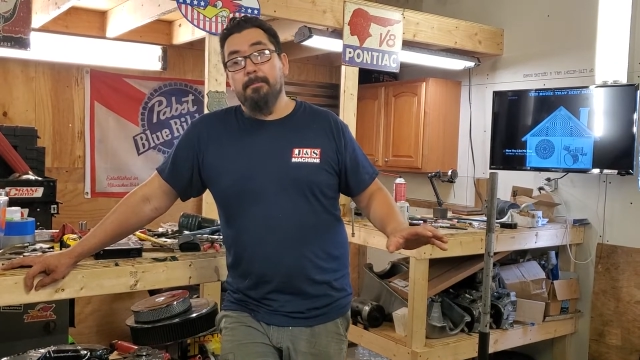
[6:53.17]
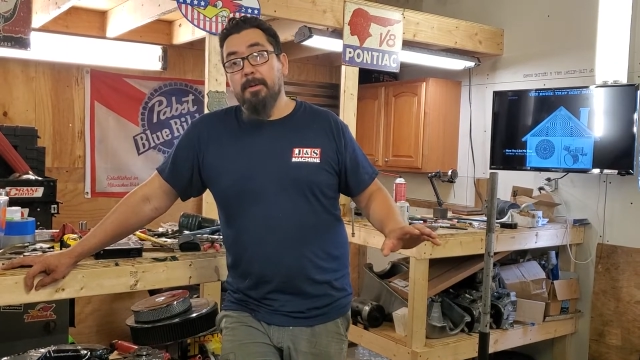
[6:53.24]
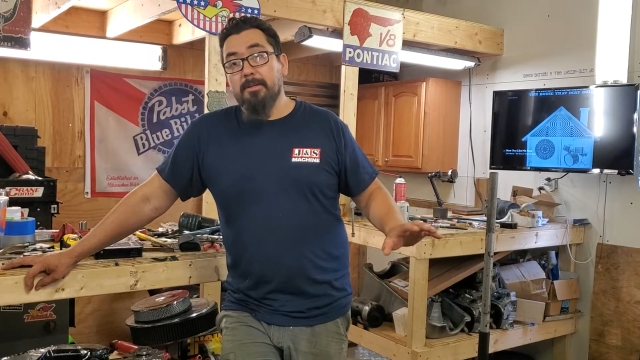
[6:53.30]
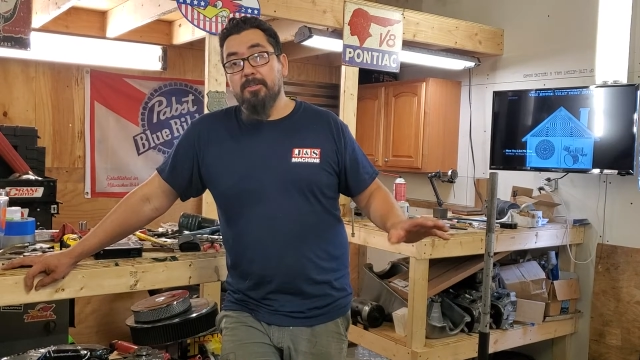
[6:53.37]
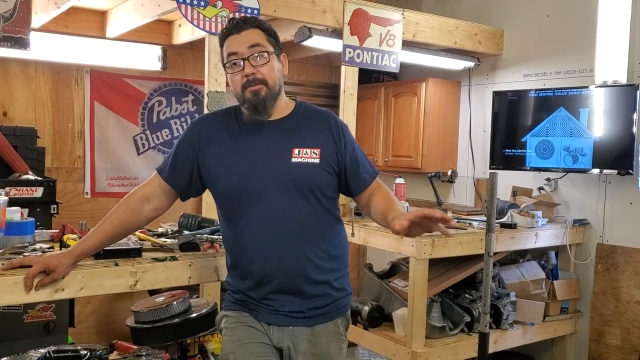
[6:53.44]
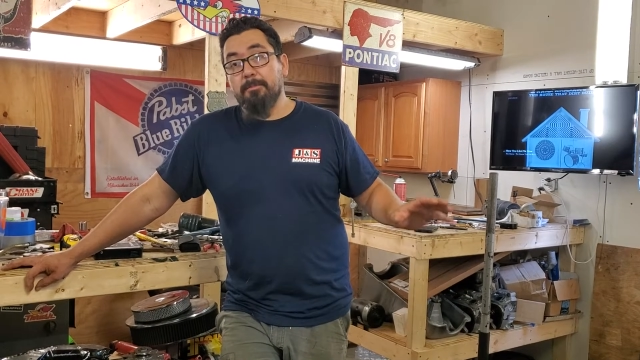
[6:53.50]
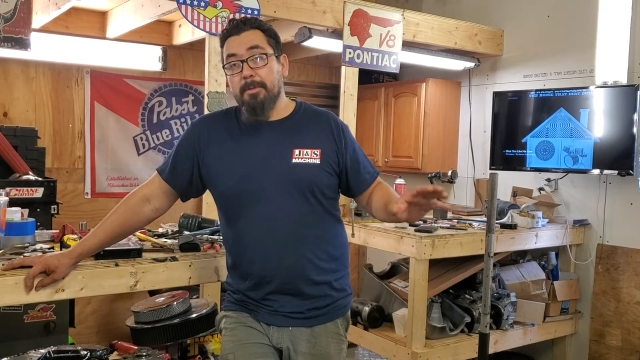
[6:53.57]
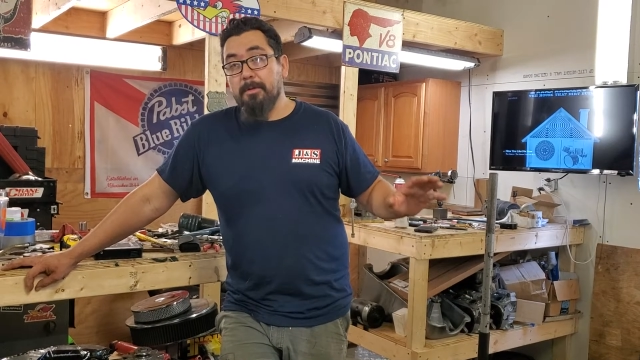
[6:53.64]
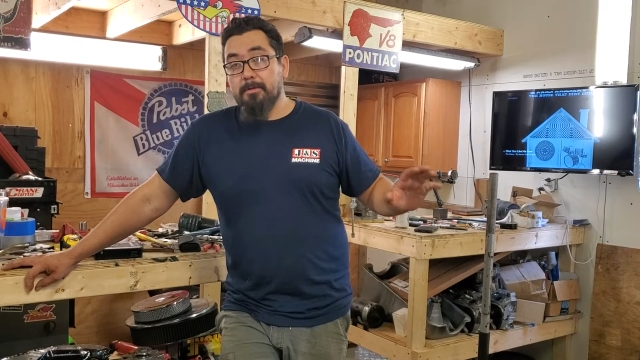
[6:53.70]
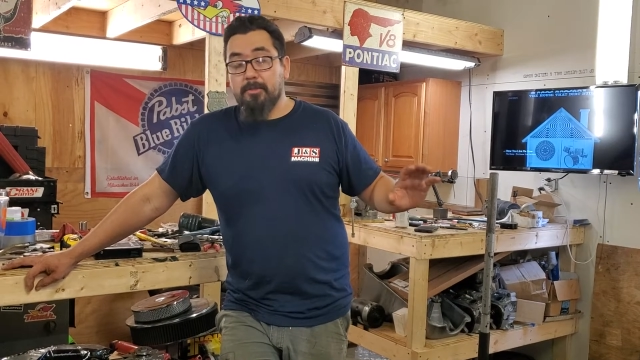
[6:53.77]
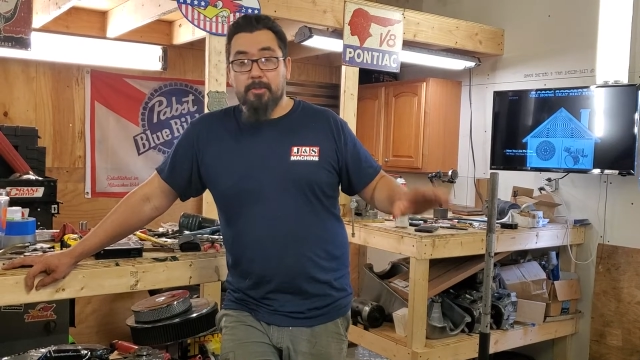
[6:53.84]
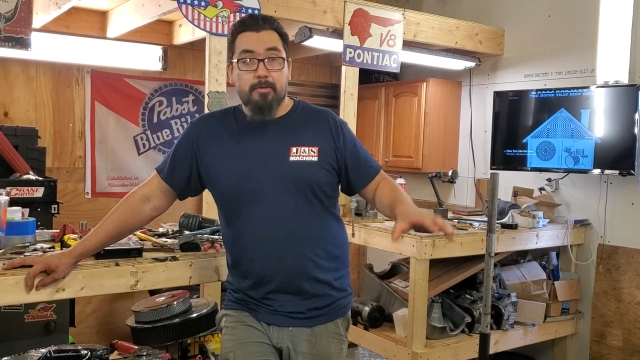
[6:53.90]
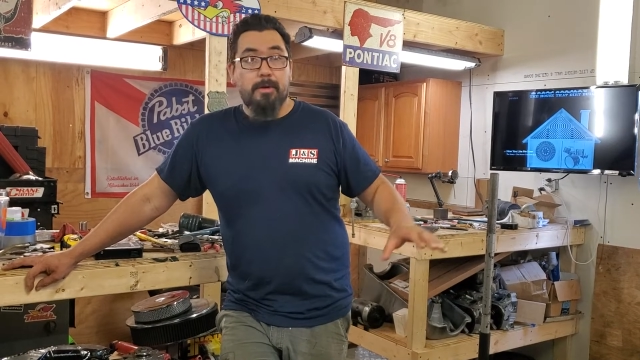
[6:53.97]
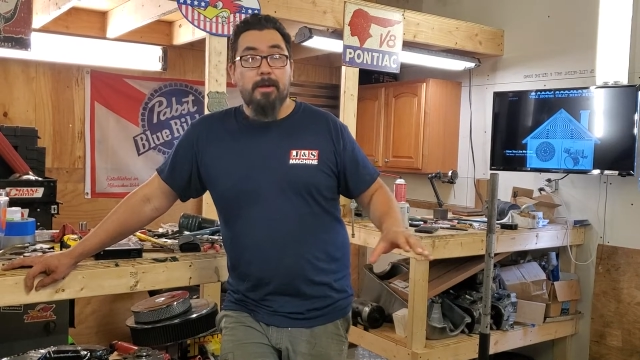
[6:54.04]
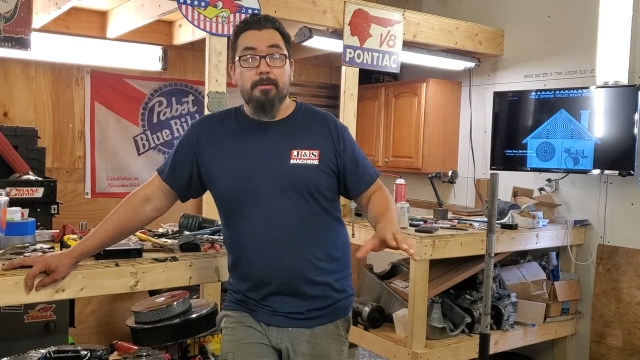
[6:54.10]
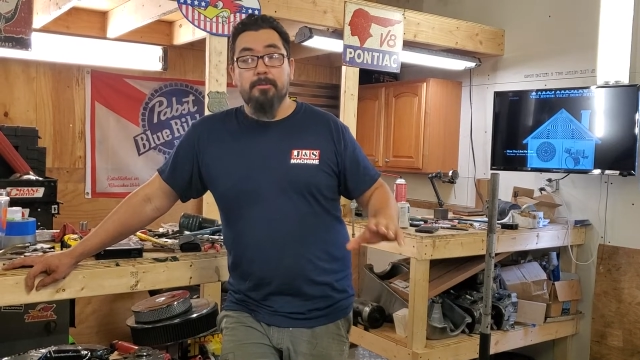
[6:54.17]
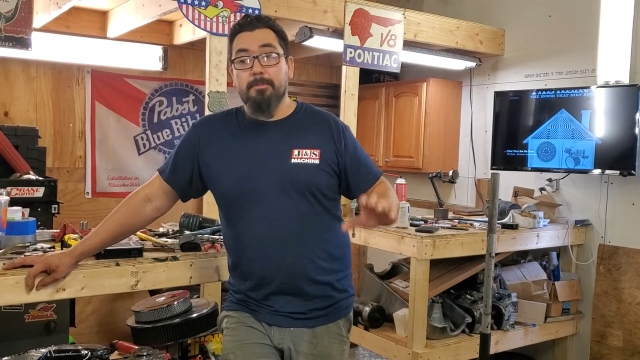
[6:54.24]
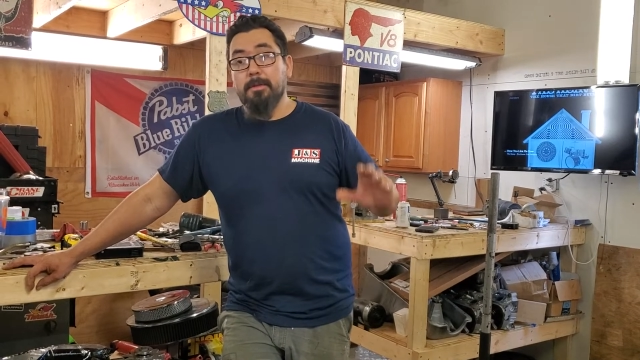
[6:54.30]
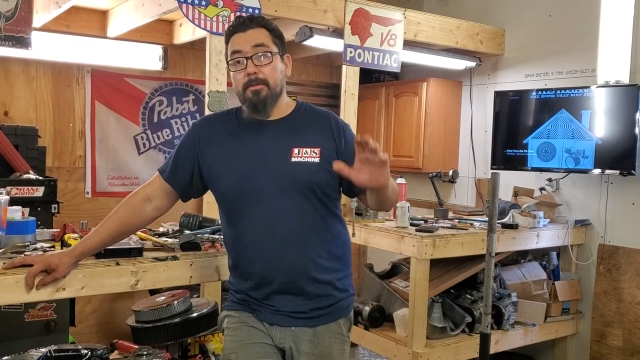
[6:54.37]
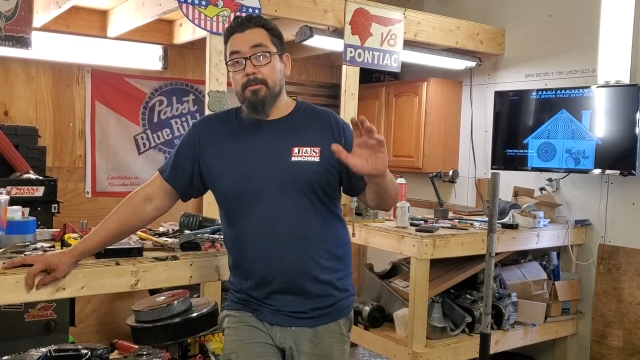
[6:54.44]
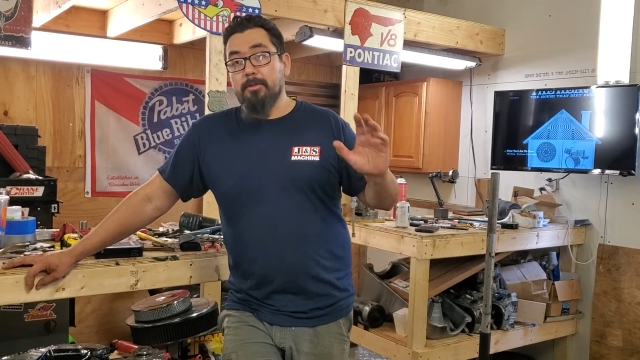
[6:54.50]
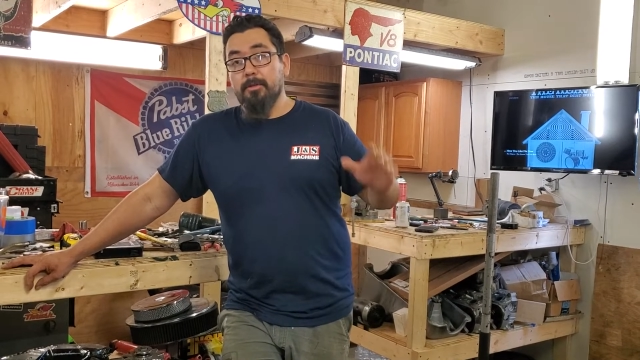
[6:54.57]
Budget builds, scrounge
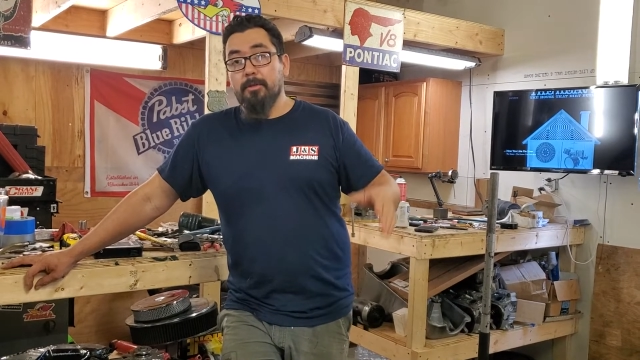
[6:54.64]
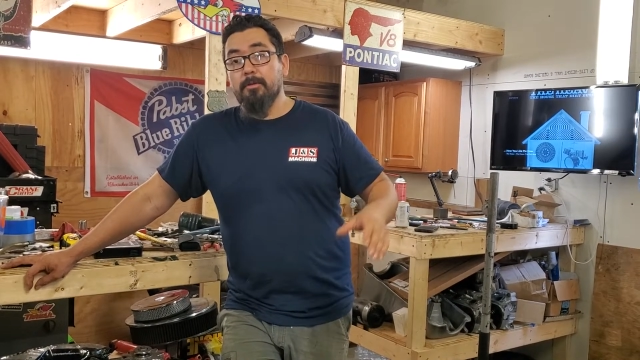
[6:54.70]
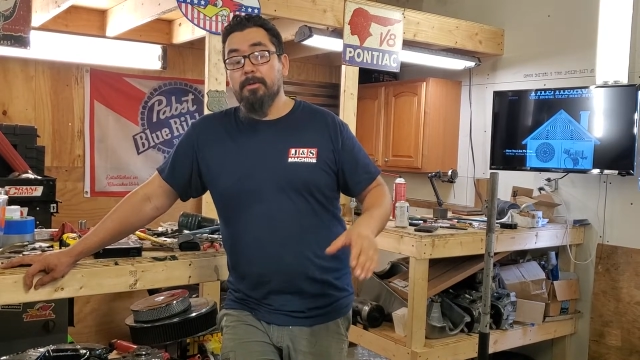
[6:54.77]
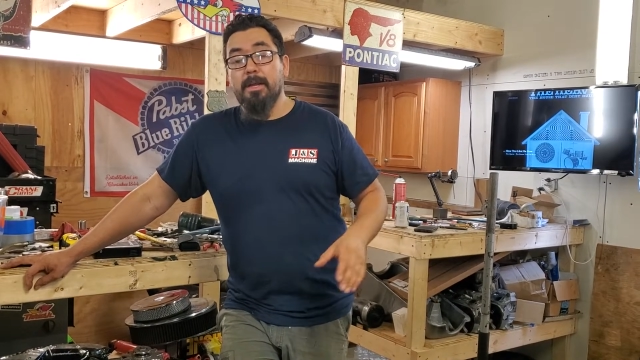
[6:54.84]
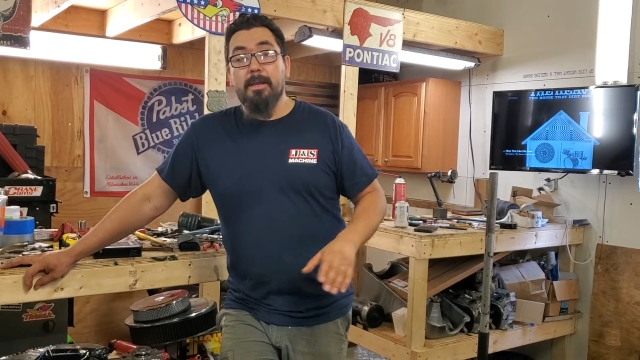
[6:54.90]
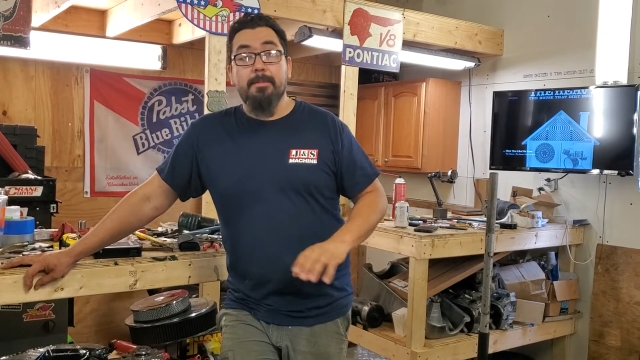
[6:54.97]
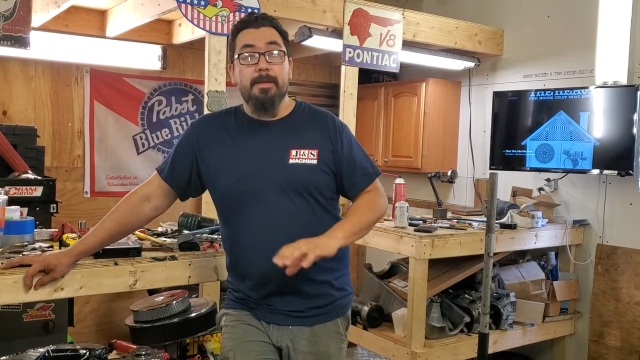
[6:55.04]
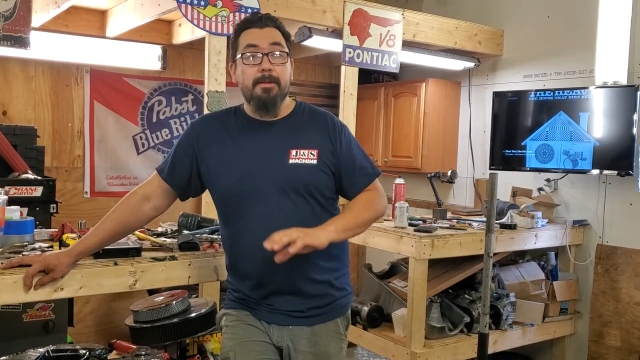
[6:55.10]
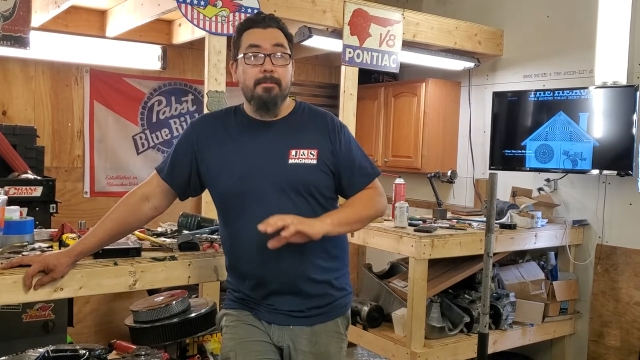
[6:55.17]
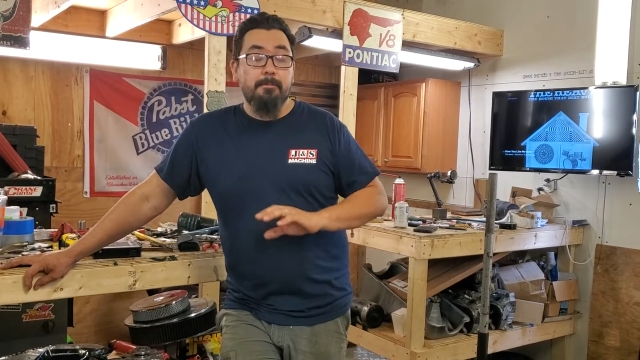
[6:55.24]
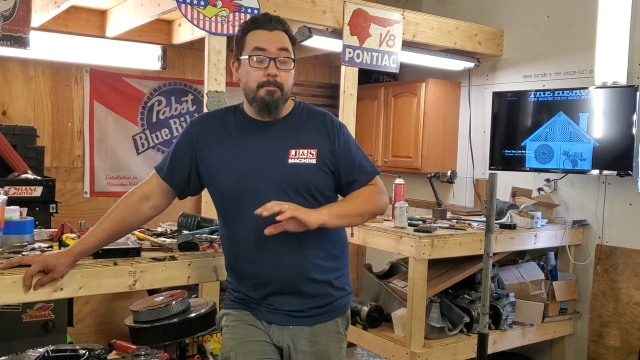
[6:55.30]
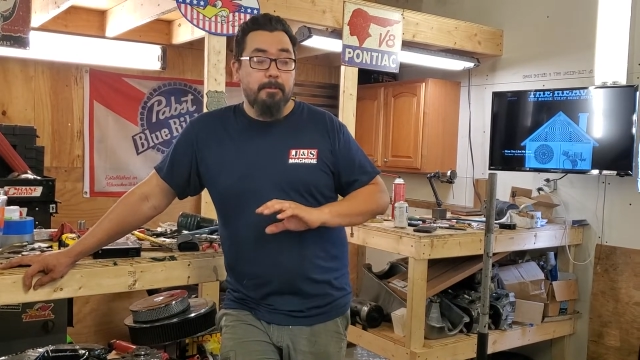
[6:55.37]
builds, you name it.